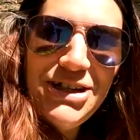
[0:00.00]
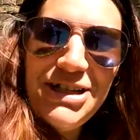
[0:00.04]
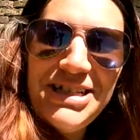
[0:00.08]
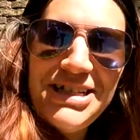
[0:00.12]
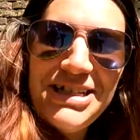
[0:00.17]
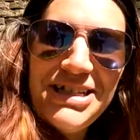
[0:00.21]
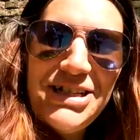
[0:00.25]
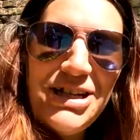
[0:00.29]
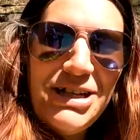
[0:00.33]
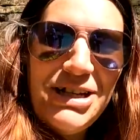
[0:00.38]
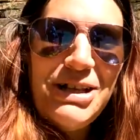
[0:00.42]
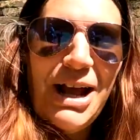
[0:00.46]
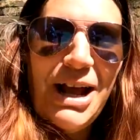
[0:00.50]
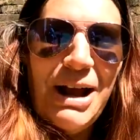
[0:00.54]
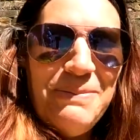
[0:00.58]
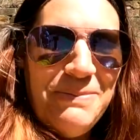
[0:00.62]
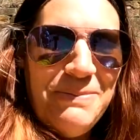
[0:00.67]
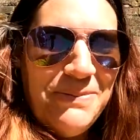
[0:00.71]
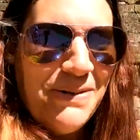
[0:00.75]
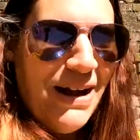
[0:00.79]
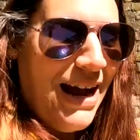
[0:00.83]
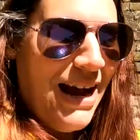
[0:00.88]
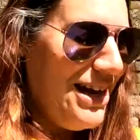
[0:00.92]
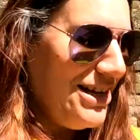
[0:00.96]
She's she's like
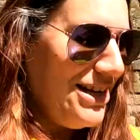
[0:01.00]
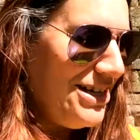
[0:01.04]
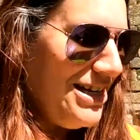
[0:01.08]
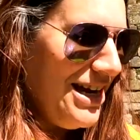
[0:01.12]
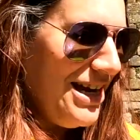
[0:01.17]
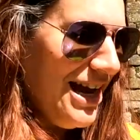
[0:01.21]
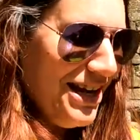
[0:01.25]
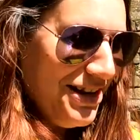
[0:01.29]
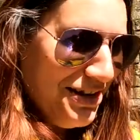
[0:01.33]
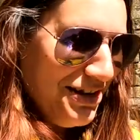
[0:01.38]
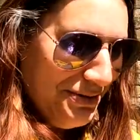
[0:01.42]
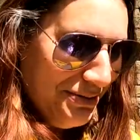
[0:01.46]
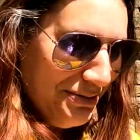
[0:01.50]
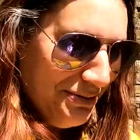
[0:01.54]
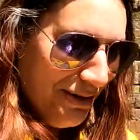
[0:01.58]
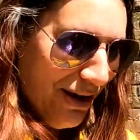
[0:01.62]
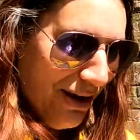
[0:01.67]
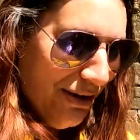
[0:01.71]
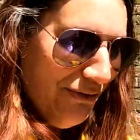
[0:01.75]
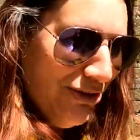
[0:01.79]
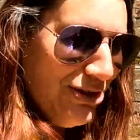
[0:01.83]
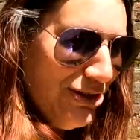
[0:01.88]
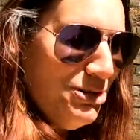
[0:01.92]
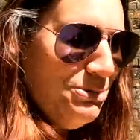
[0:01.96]
actually had
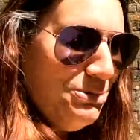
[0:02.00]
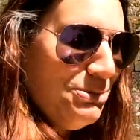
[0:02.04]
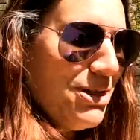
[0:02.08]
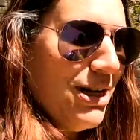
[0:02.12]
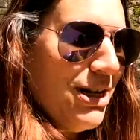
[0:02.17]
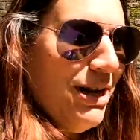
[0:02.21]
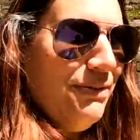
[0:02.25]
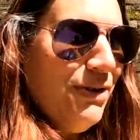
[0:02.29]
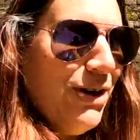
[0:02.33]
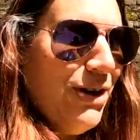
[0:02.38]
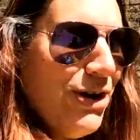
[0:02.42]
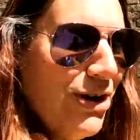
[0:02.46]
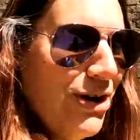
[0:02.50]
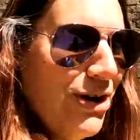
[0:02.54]
I think she was gonna have a